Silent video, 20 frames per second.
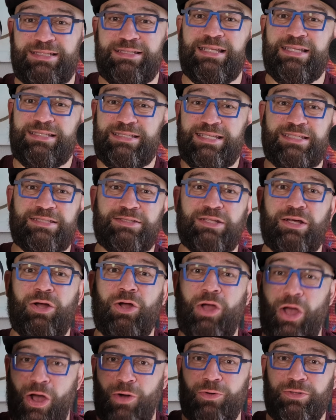This is the
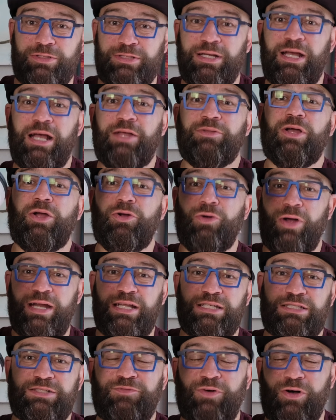GOAT, the
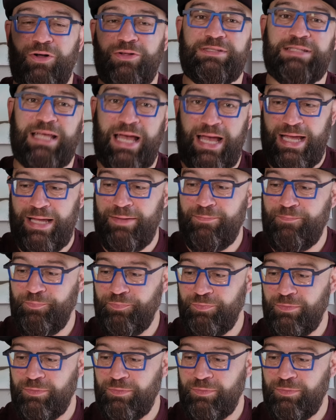greatest of all time.